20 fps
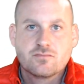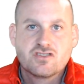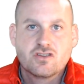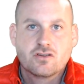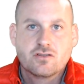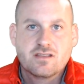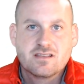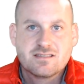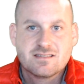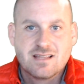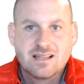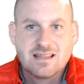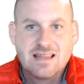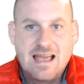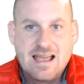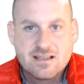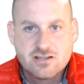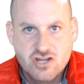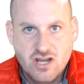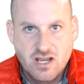So this is the
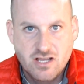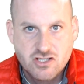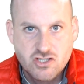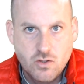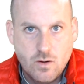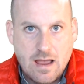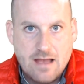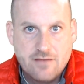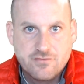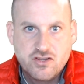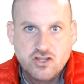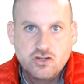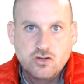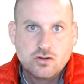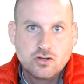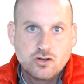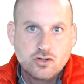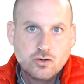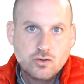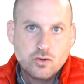last chance you have to do
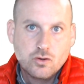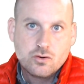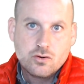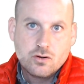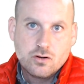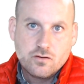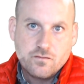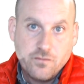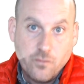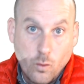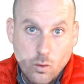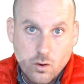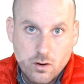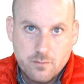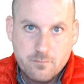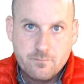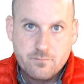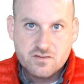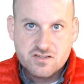the Google form.